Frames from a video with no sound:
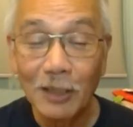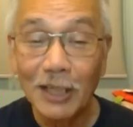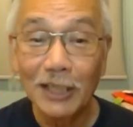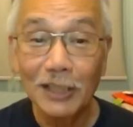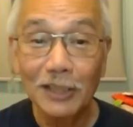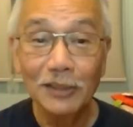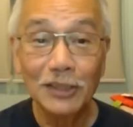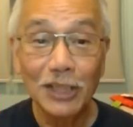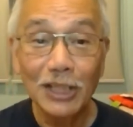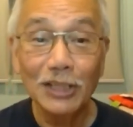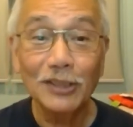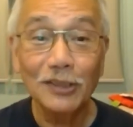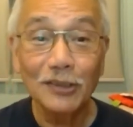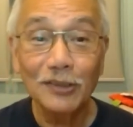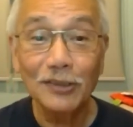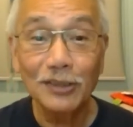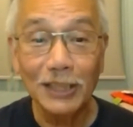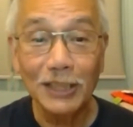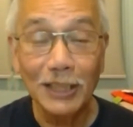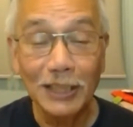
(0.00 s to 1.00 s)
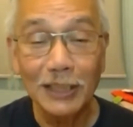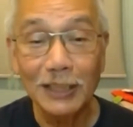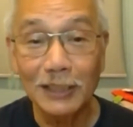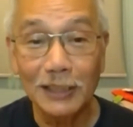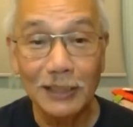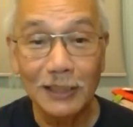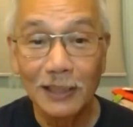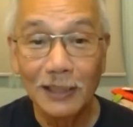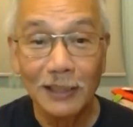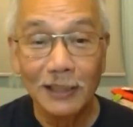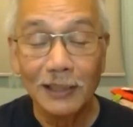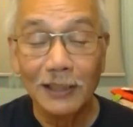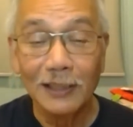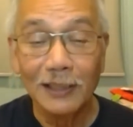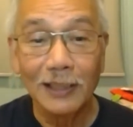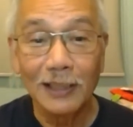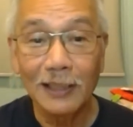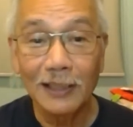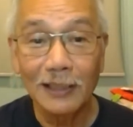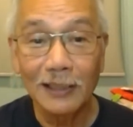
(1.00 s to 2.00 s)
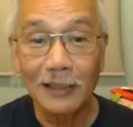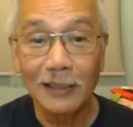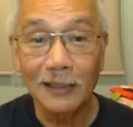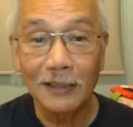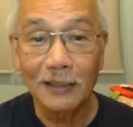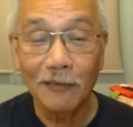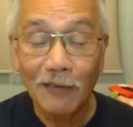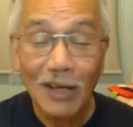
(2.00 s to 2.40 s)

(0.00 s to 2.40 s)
where Jesus is uh,